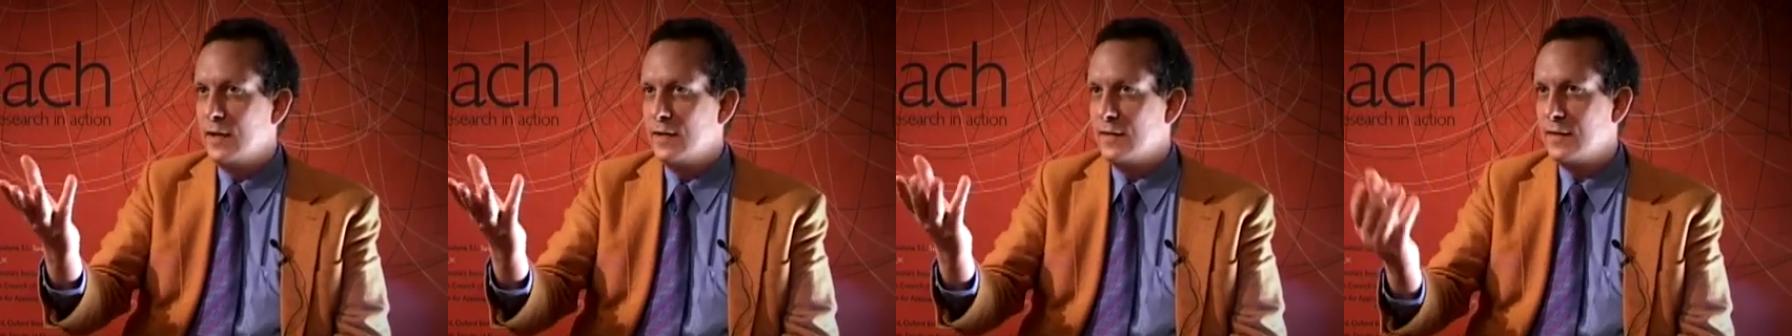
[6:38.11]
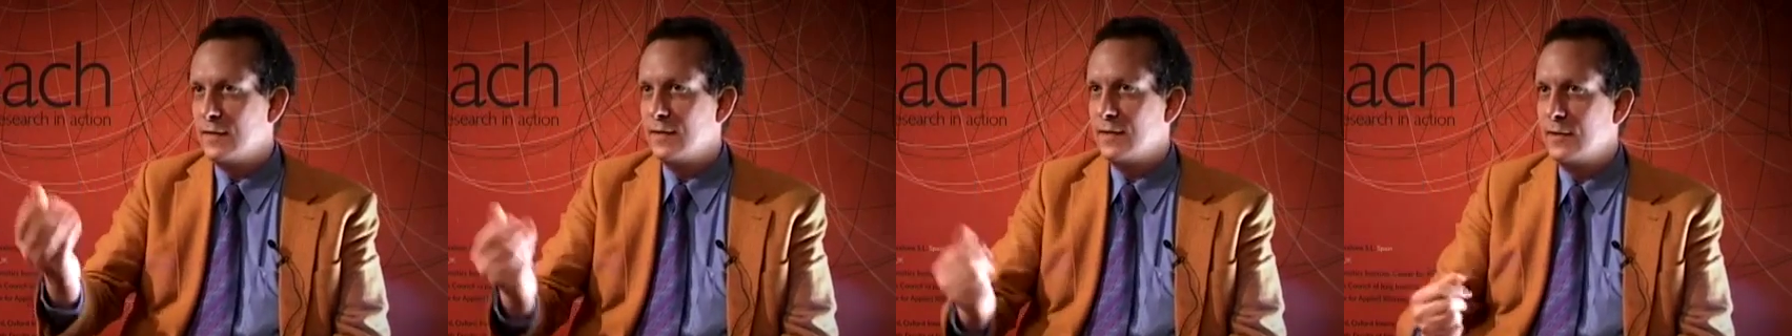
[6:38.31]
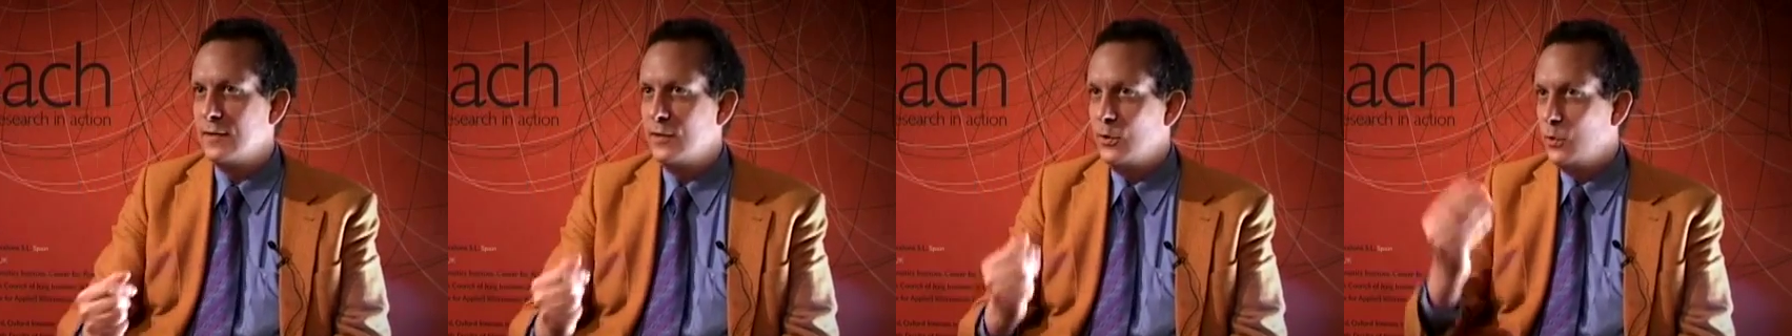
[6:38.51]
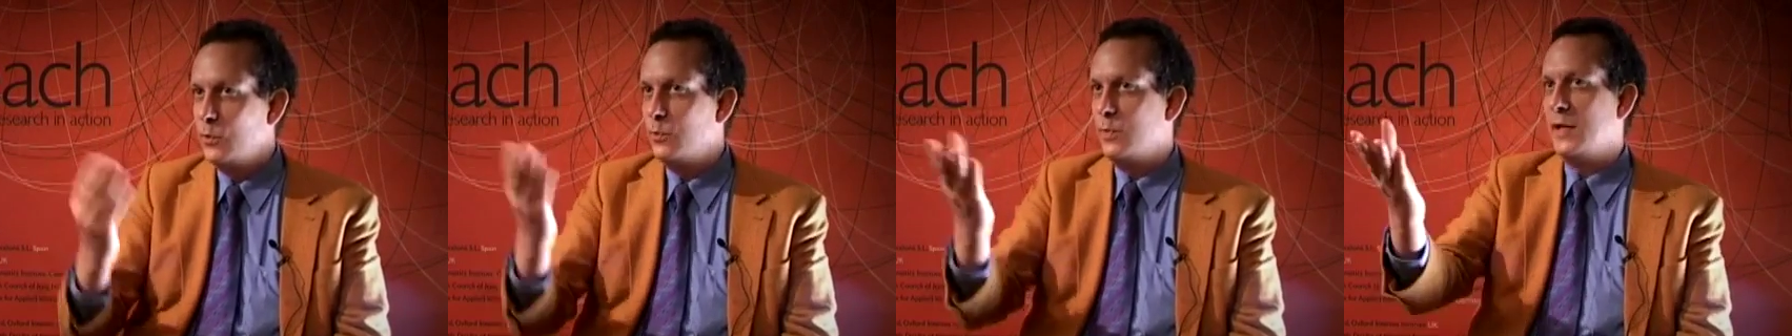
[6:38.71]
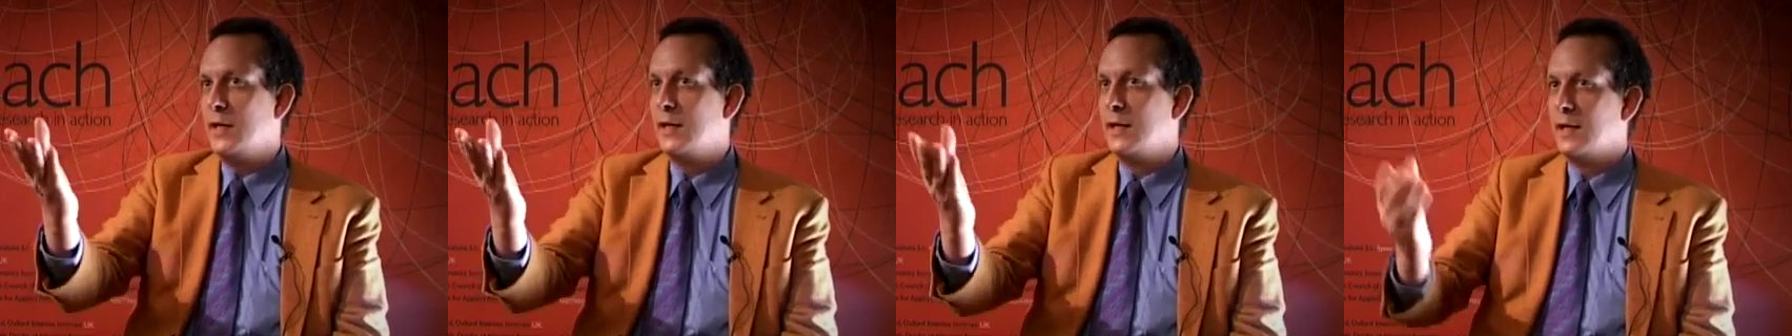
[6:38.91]
as you
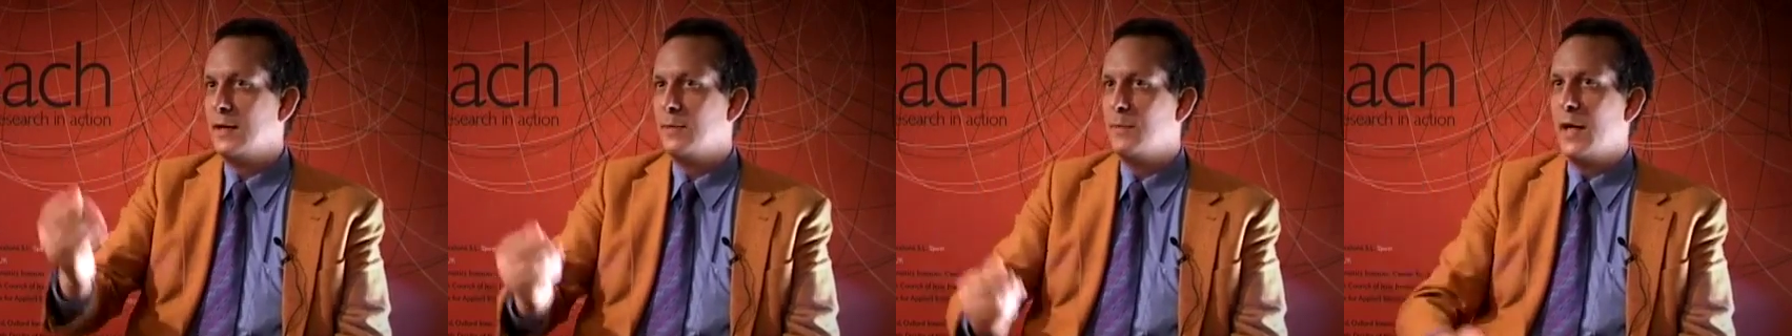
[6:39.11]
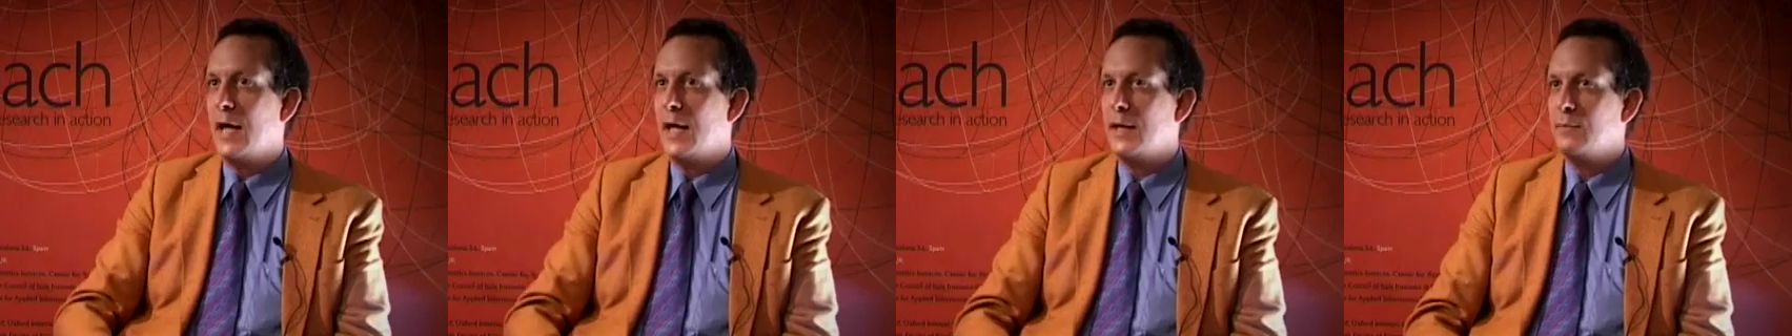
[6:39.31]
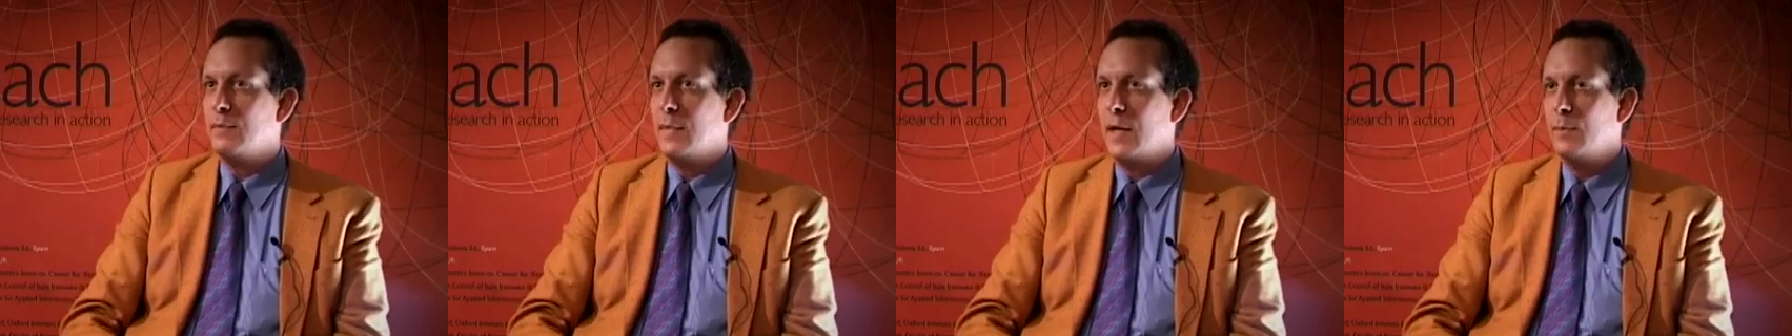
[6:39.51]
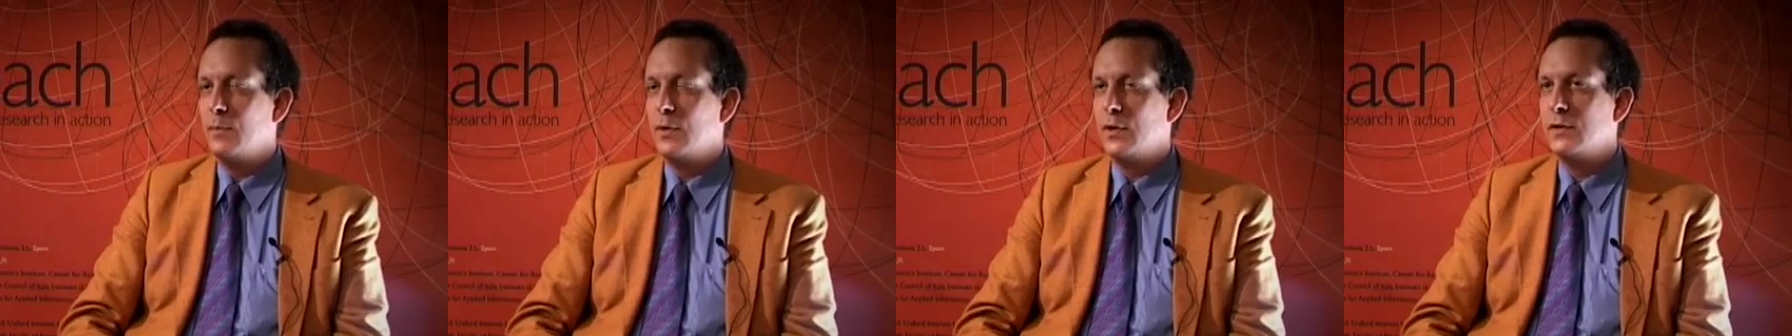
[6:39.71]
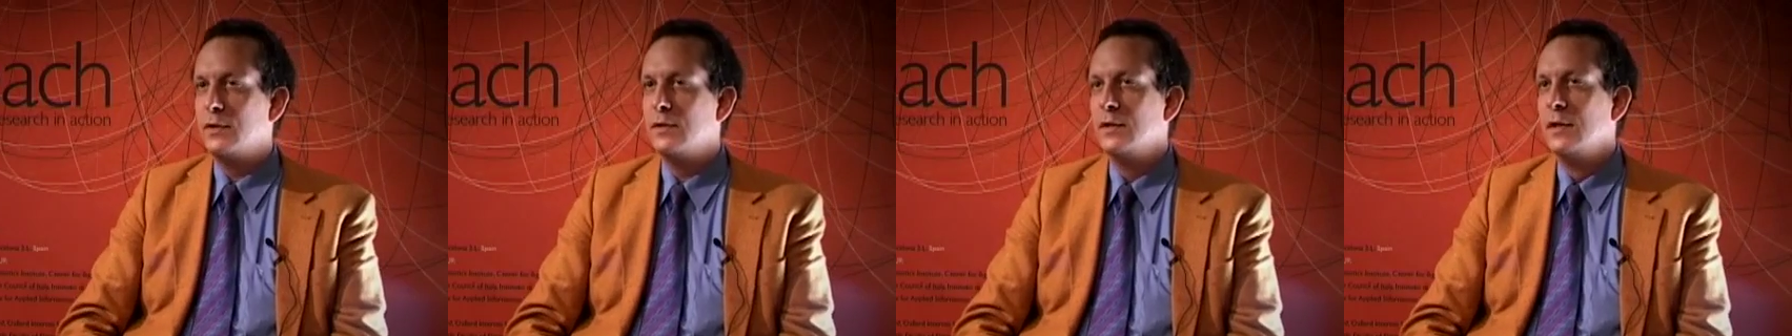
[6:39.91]
being a band
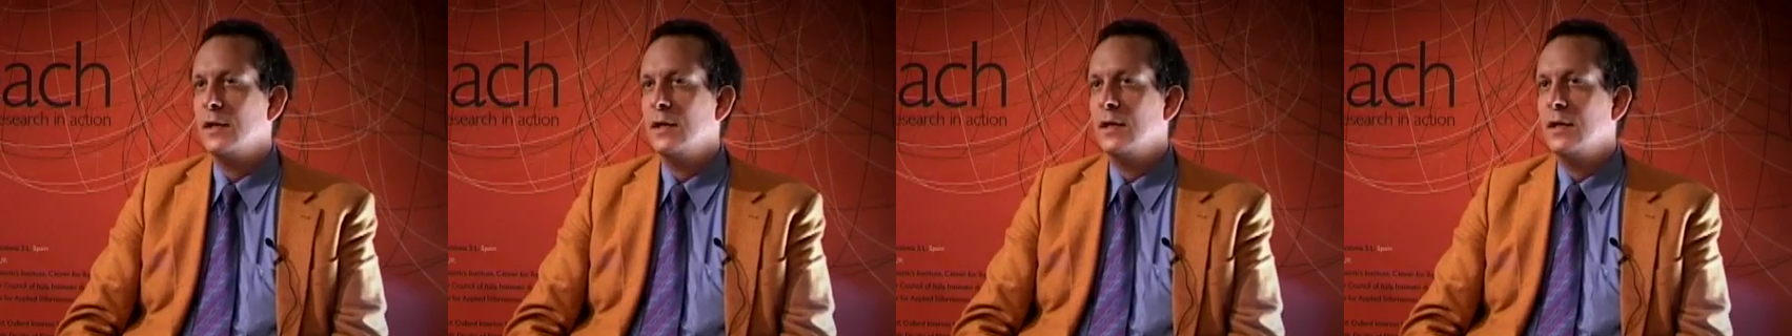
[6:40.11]
member,